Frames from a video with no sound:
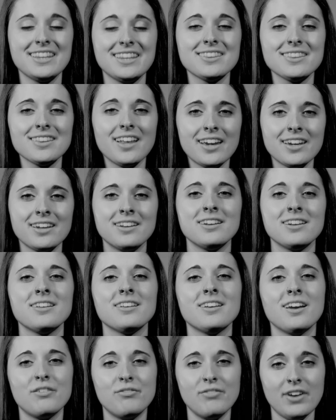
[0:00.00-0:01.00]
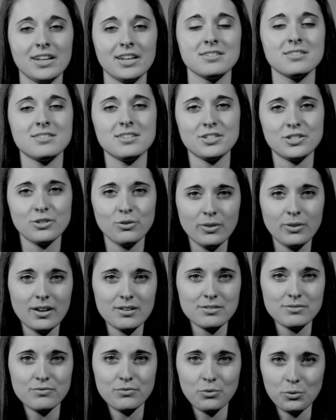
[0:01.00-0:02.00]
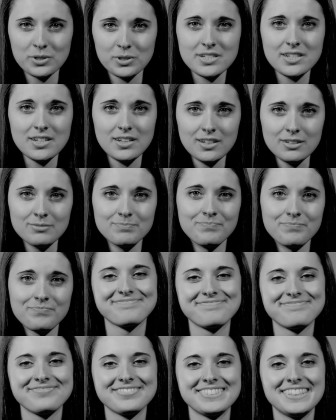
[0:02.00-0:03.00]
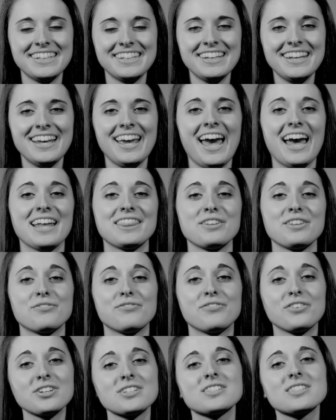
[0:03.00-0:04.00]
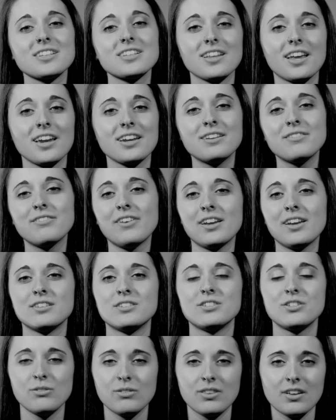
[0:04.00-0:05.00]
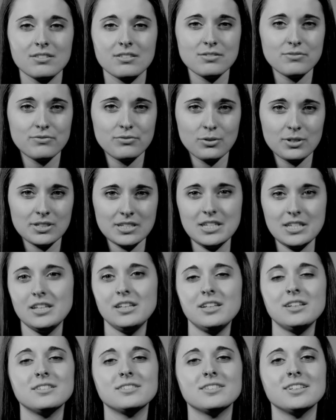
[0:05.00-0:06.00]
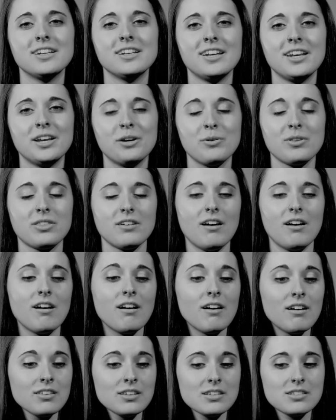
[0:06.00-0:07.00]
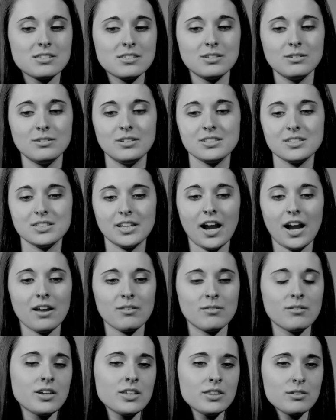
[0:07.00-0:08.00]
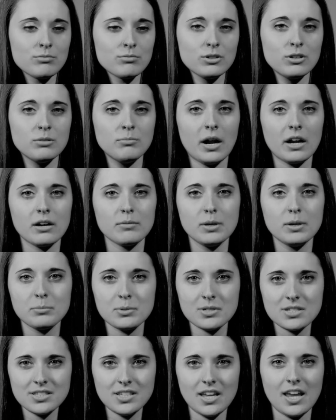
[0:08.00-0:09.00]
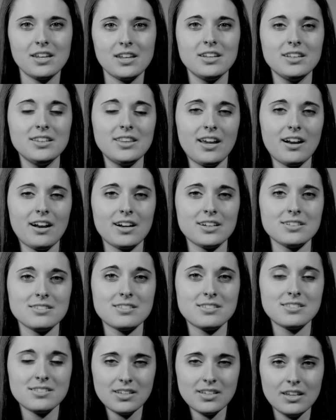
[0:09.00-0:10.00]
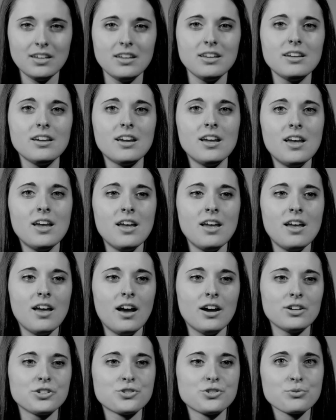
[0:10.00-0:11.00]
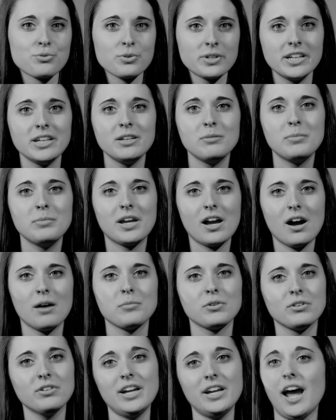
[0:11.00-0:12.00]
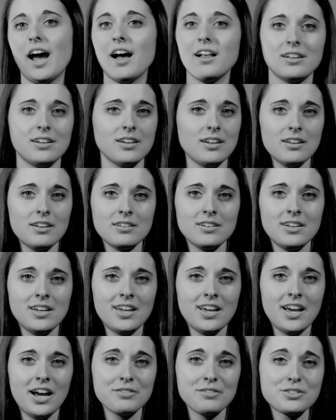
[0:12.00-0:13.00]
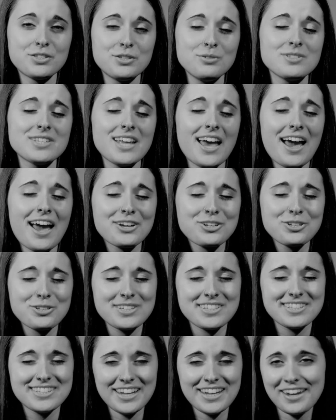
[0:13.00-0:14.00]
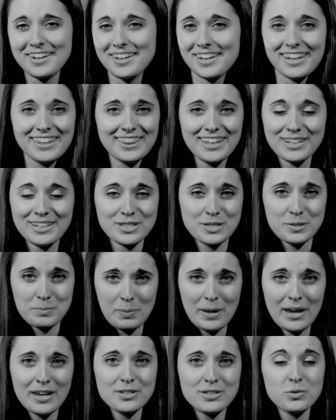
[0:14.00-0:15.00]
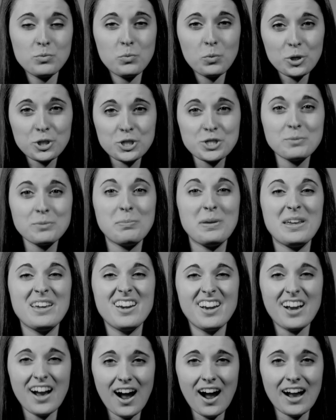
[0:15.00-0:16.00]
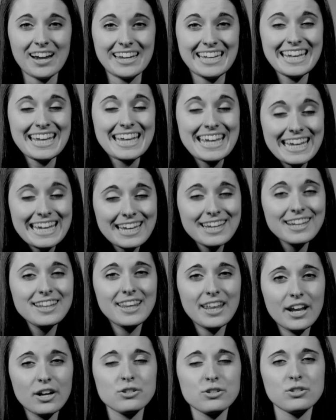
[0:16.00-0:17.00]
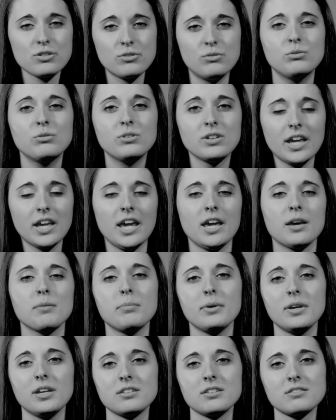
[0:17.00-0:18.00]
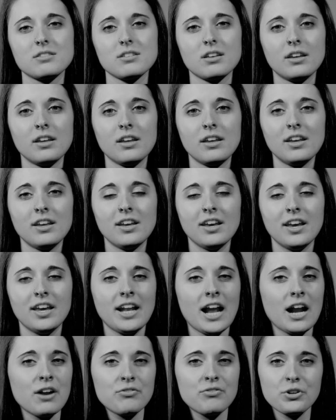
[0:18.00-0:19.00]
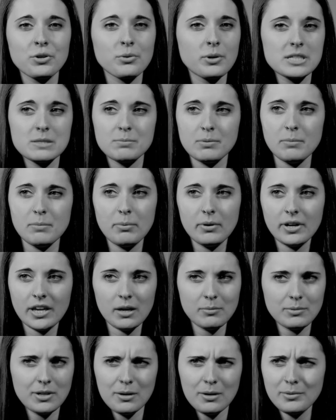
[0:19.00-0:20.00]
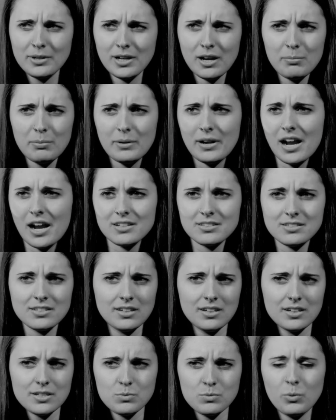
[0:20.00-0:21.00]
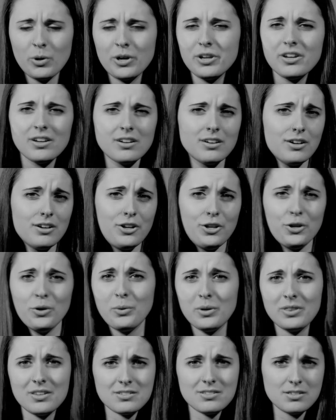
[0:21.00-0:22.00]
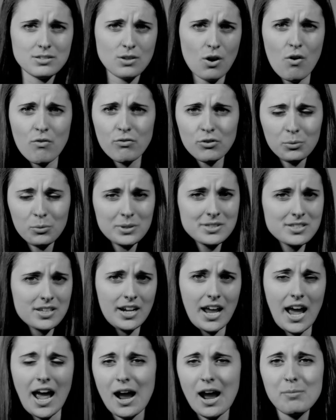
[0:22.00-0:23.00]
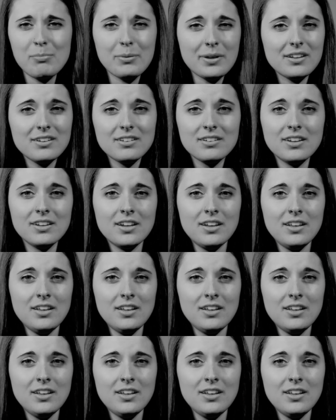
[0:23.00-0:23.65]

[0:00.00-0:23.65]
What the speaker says: Enlightened events in 2014. At the first Enlightened event in 2014, with all these students gathering in the room, I remember standing there and seeing a dream become a reality, of students actually standing in that space worshiping God in their school campus. And afterwards, people kept coming up and asking us, what are you going to do when this is over? What's going to happen?